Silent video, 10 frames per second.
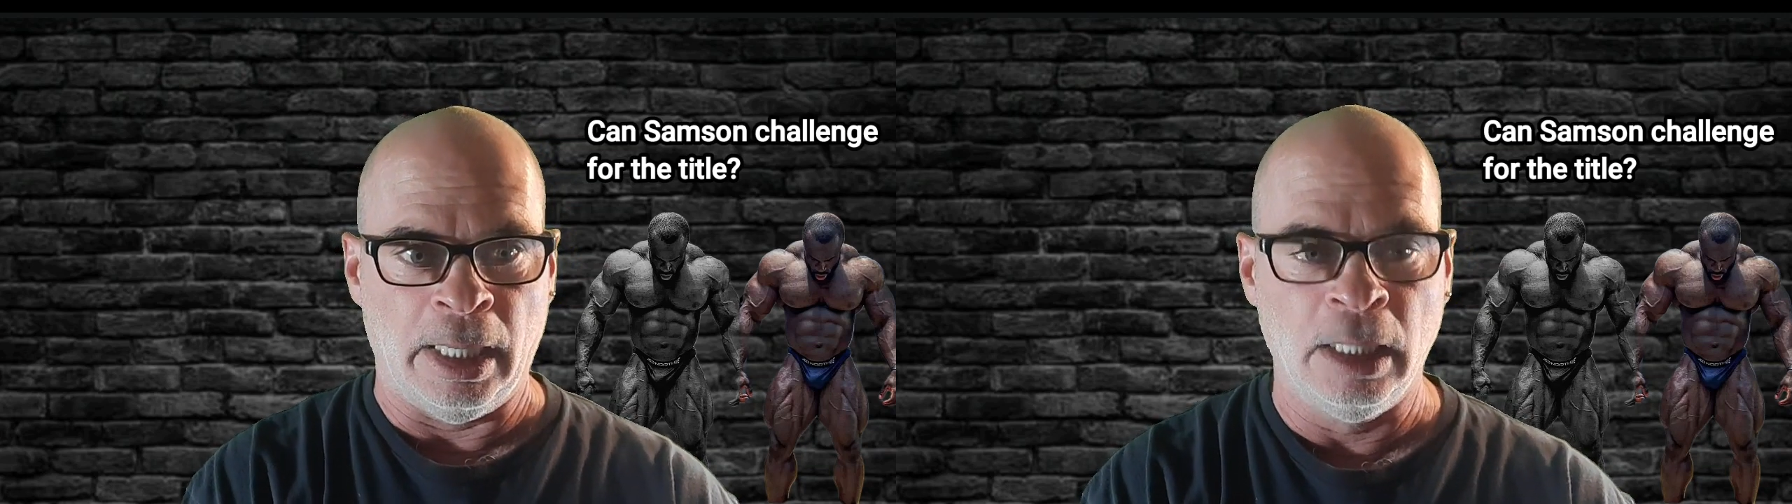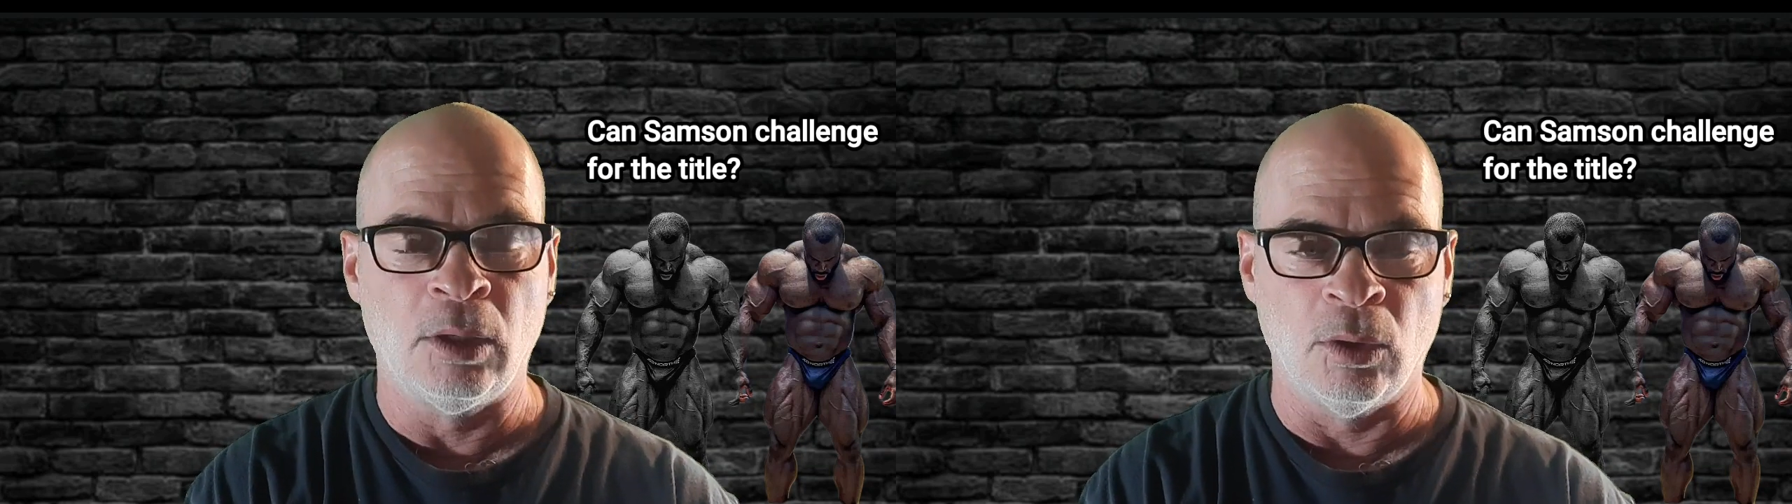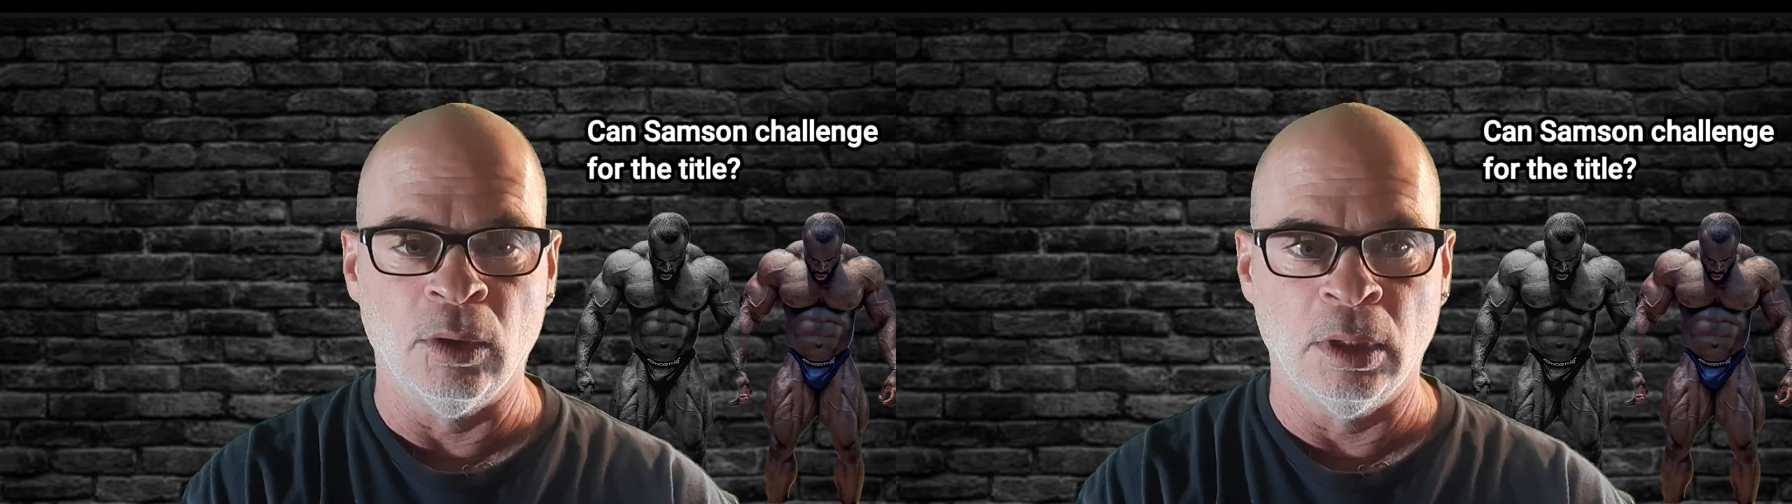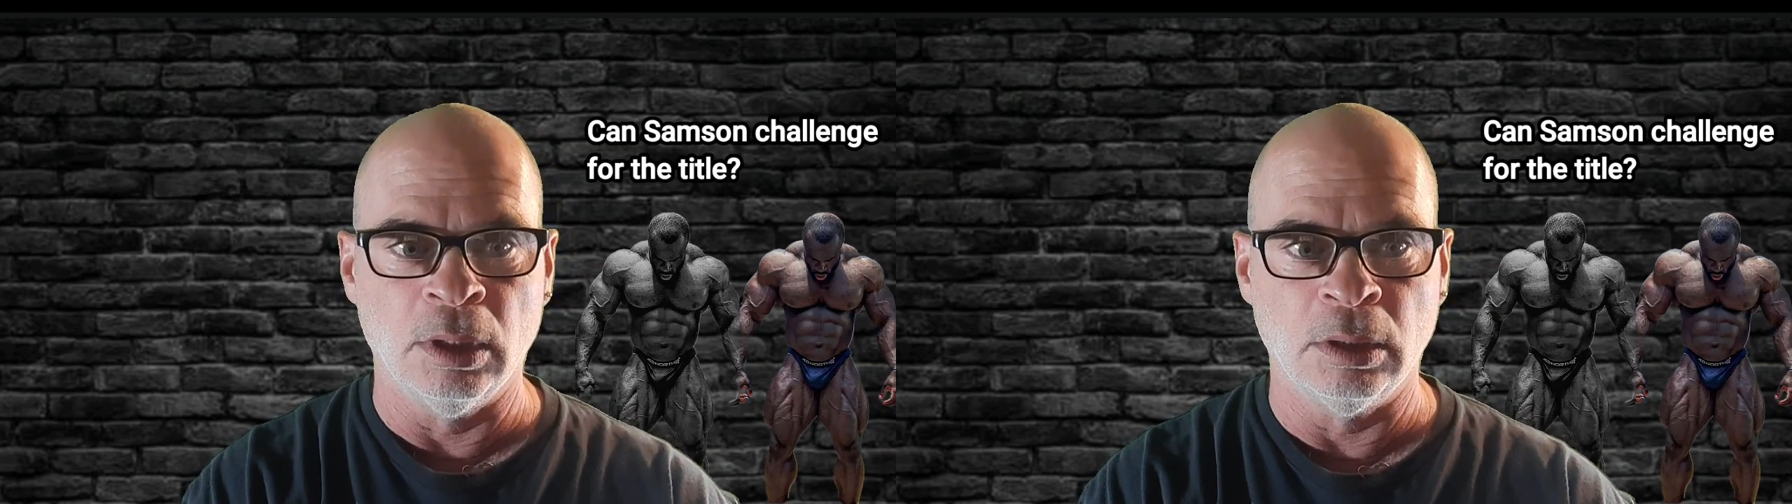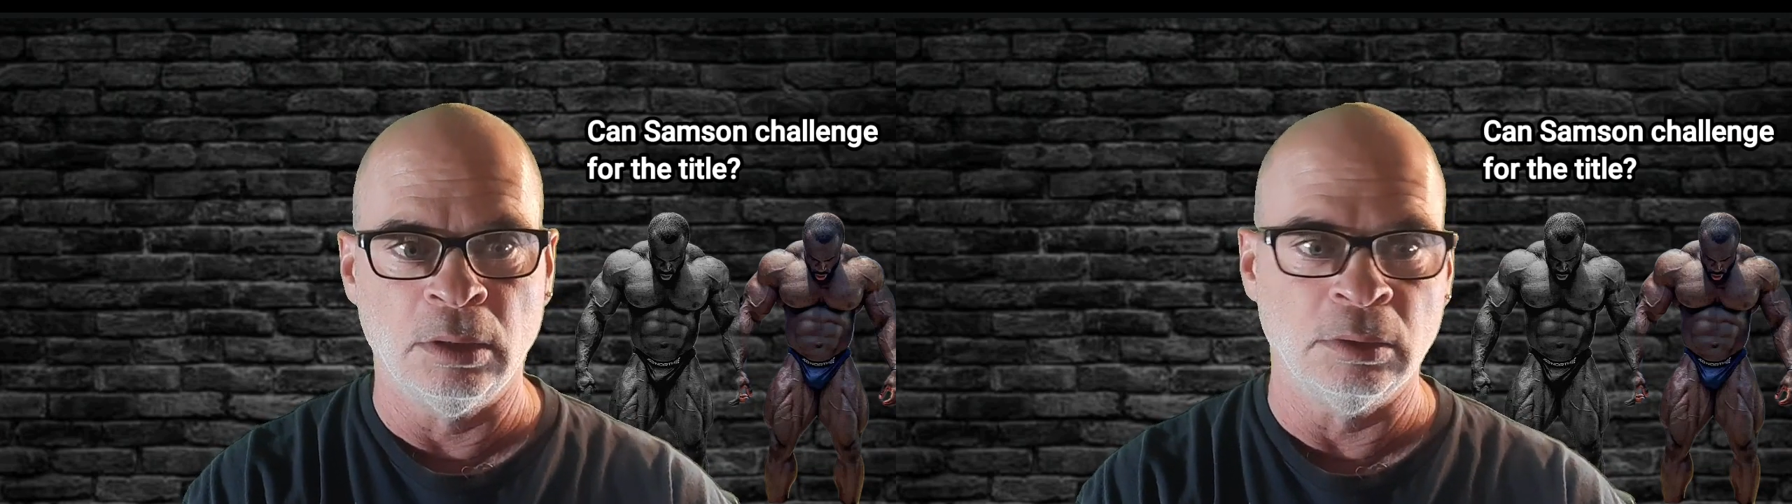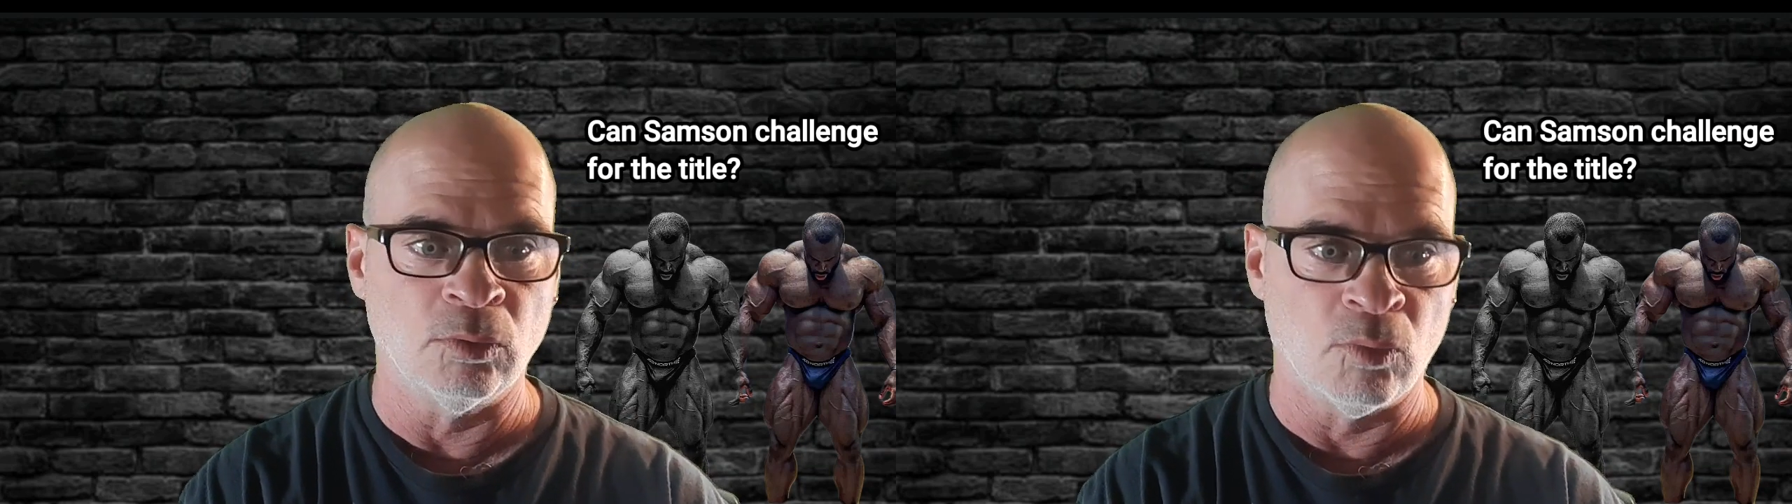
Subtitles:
He could